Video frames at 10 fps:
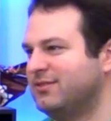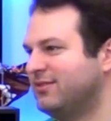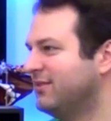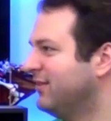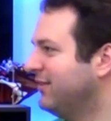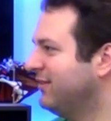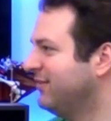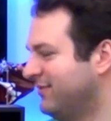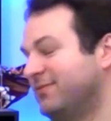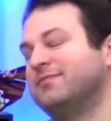
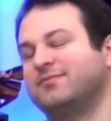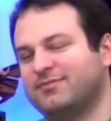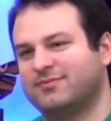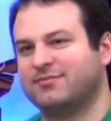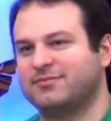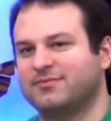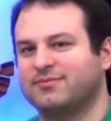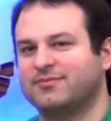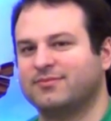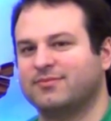
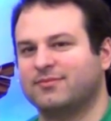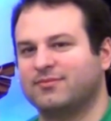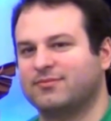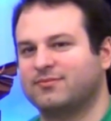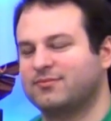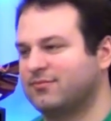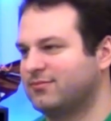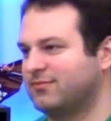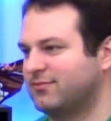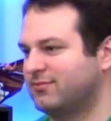
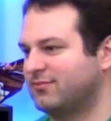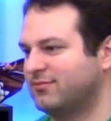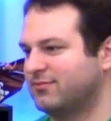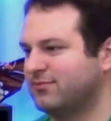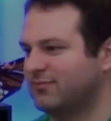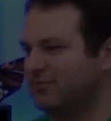No words are spoken by the person on screen.